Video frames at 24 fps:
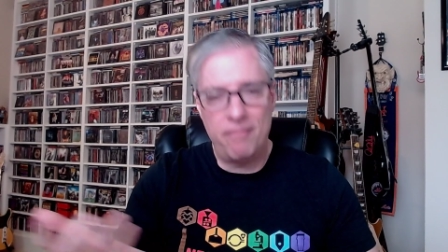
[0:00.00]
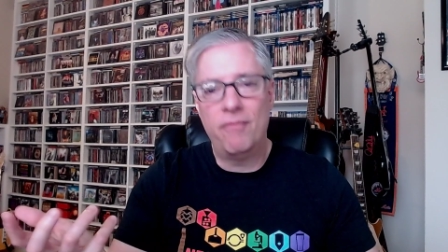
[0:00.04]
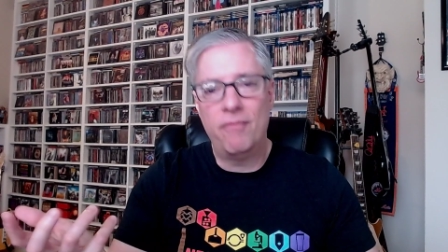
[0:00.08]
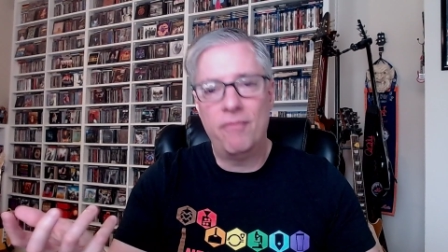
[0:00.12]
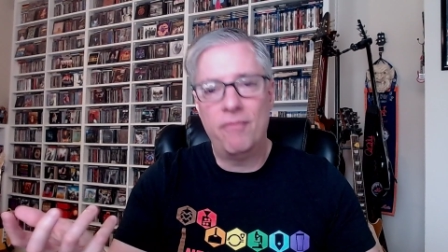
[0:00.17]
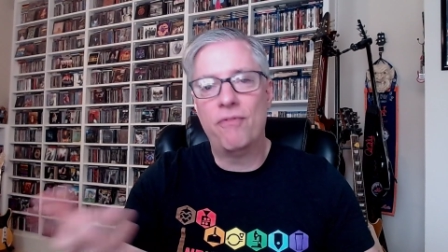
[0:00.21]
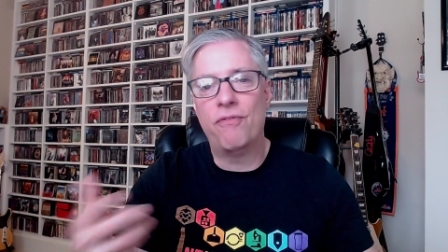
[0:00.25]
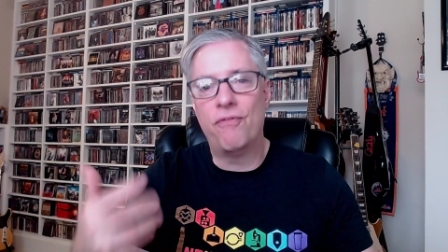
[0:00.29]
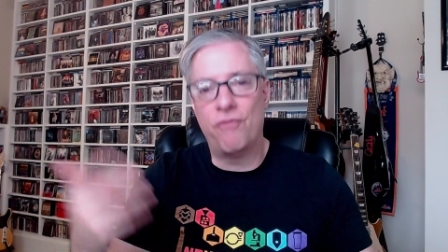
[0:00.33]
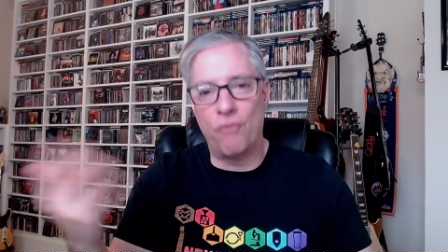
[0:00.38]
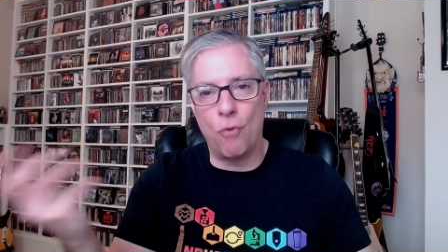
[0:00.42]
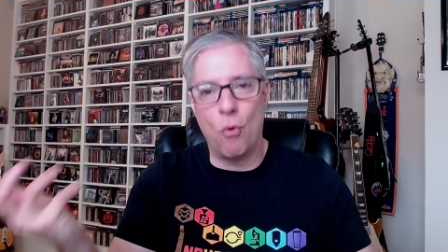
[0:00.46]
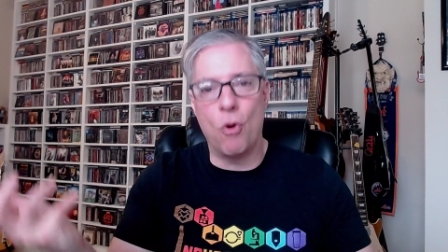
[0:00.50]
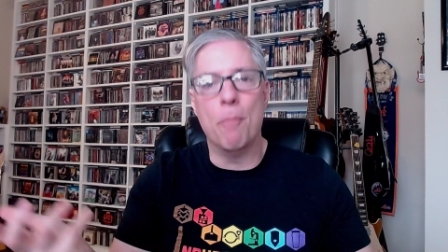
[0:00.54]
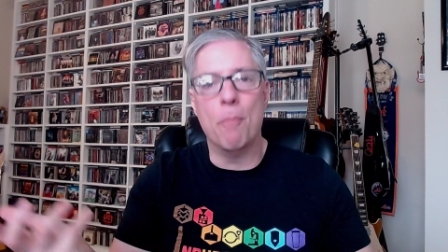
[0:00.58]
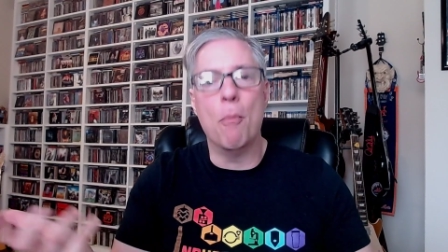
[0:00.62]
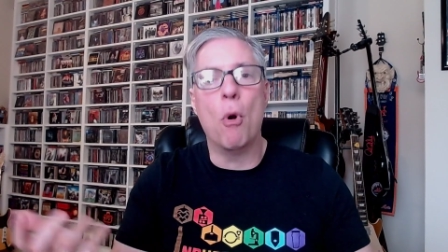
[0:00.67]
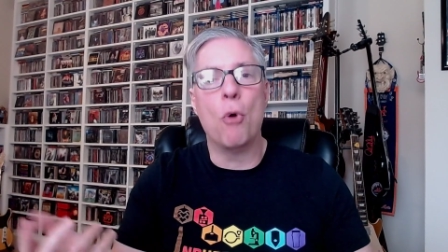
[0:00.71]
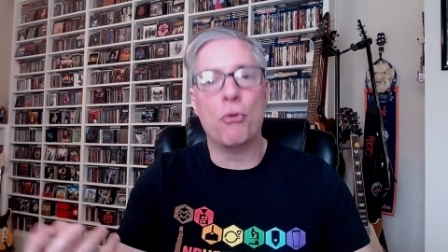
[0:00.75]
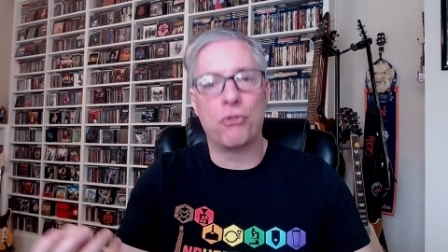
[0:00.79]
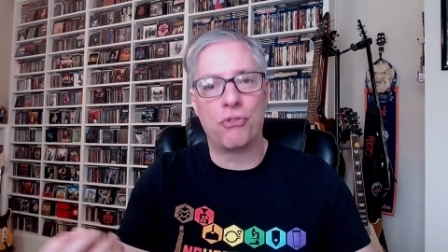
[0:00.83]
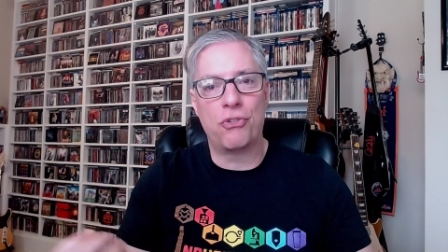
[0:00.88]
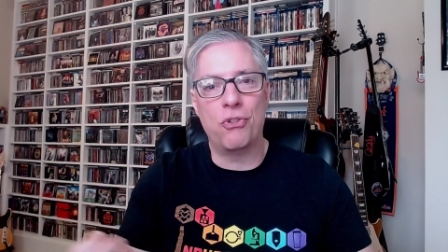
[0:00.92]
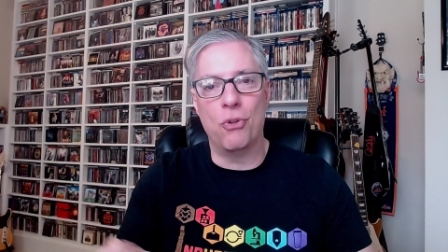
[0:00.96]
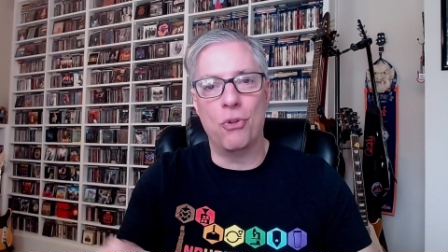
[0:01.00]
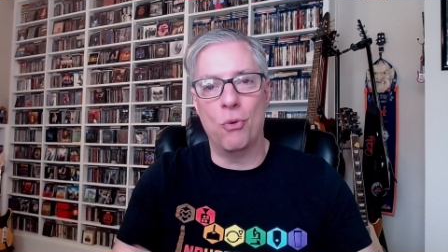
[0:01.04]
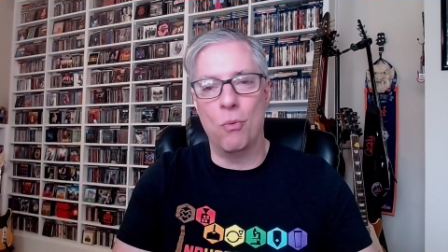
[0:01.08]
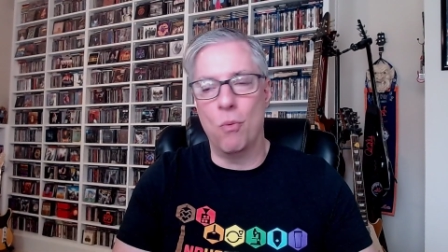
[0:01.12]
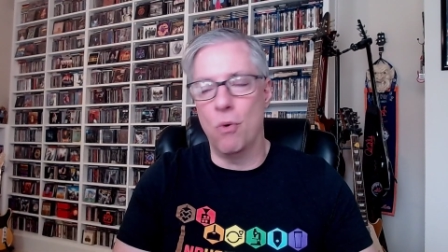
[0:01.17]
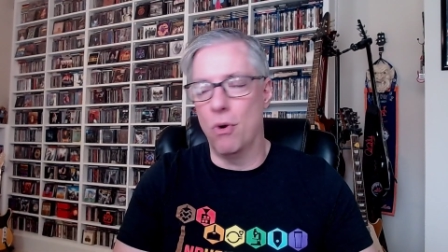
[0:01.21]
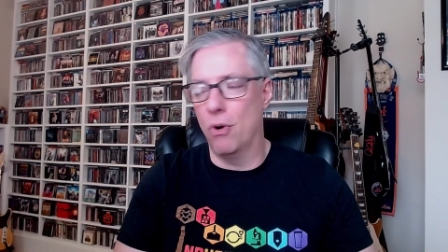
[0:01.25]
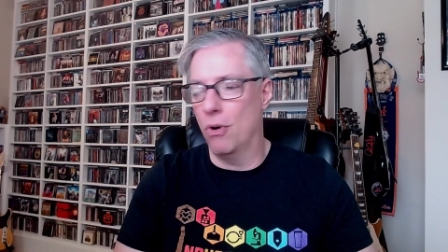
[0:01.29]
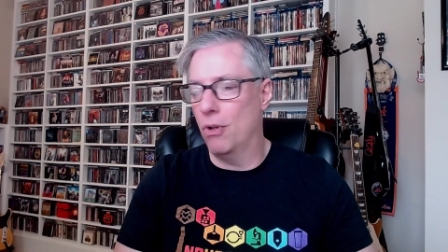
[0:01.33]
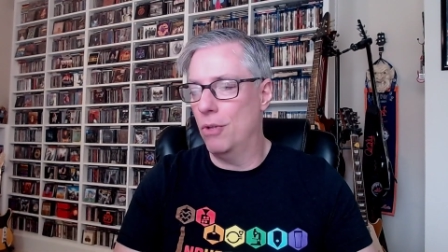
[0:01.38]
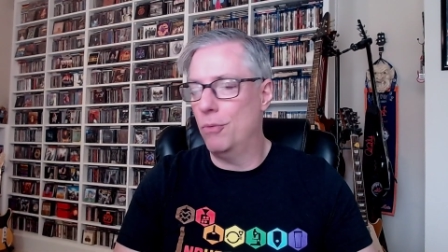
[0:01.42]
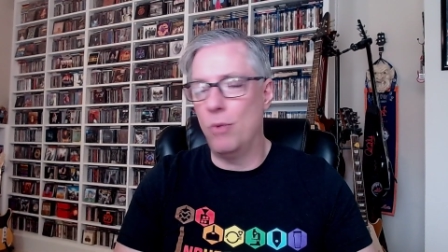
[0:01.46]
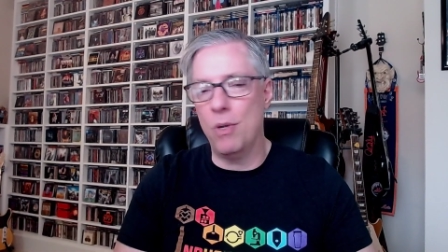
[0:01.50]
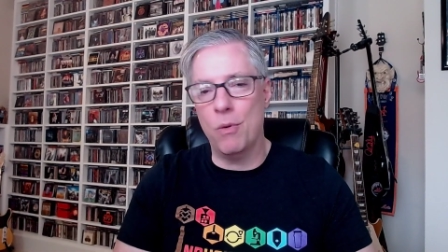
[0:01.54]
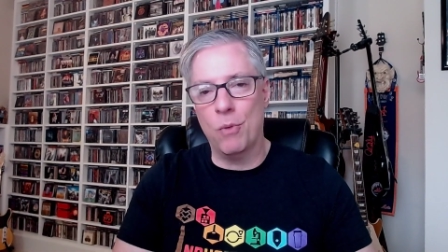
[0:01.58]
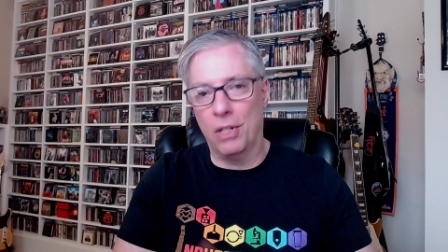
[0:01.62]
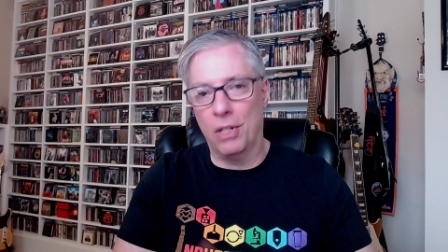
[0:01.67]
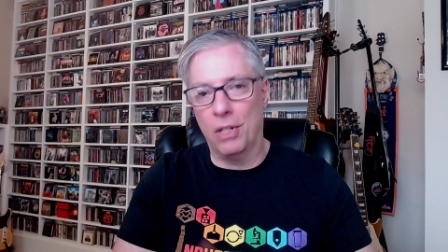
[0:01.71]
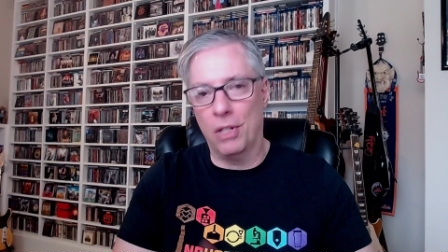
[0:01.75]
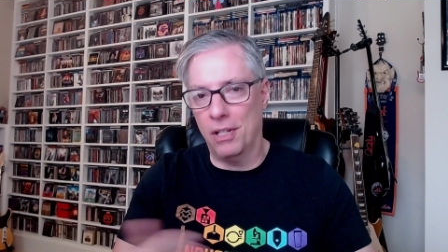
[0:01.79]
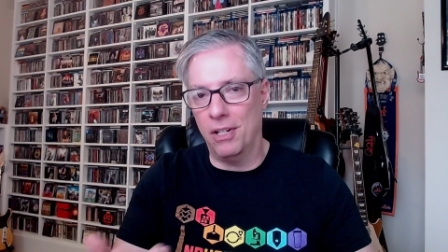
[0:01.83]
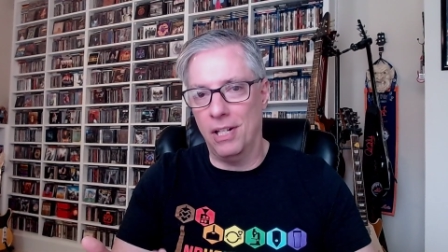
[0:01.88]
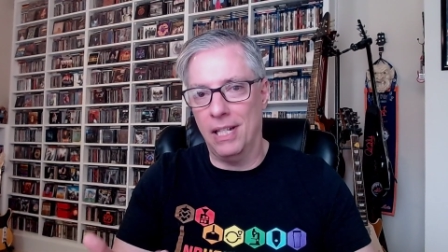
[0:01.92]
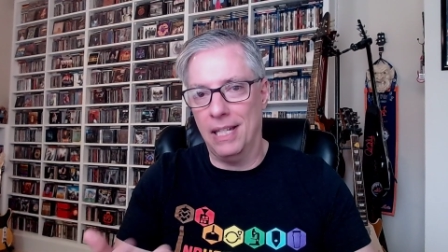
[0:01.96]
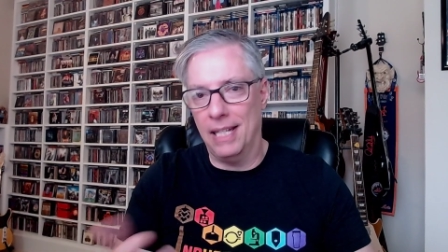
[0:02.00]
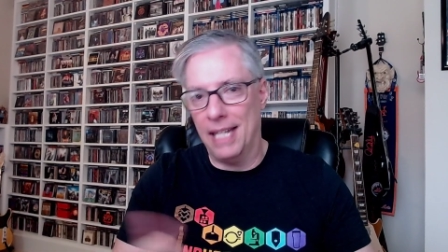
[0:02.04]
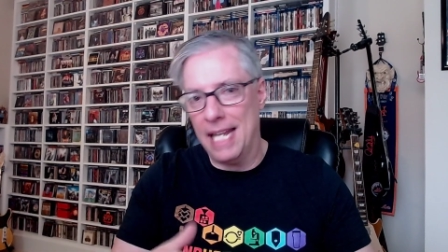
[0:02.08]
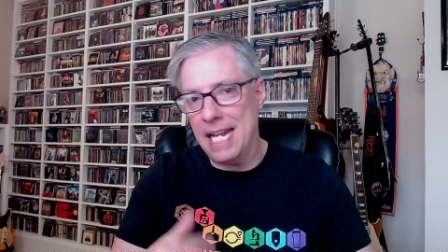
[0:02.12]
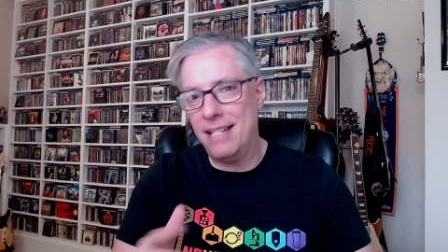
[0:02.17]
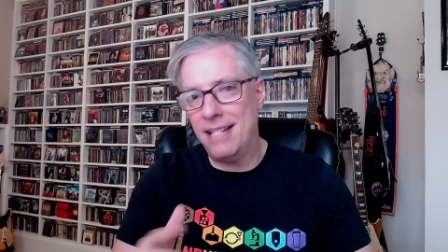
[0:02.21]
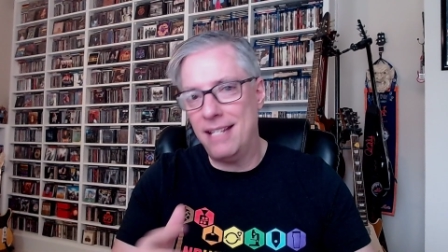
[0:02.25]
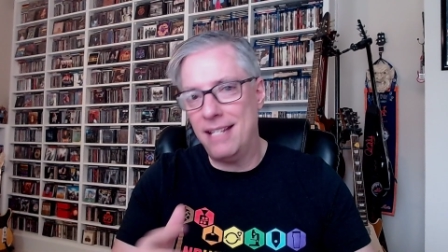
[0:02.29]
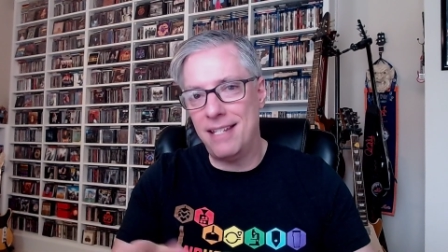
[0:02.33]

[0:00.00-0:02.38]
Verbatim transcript: for most of the world. We were a little late